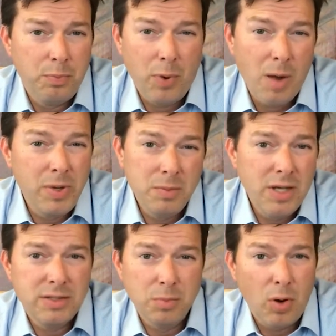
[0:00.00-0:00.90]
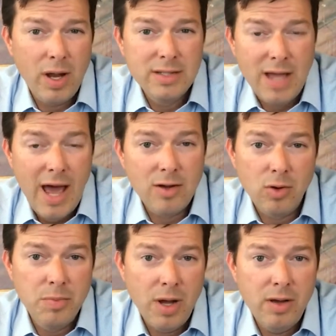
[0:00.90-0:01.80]
property must appraise at
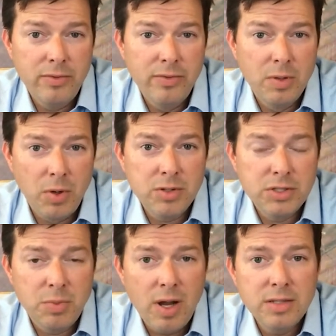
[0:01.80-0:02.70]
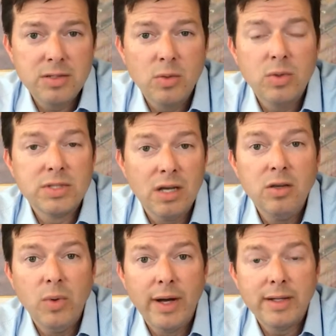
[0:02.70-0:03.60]
or above the purchase price, well, tell
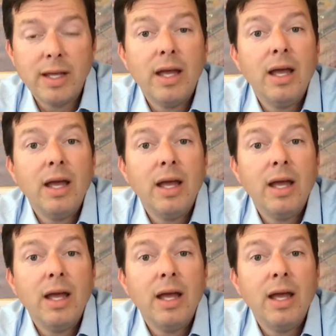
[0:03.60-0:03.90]
you what,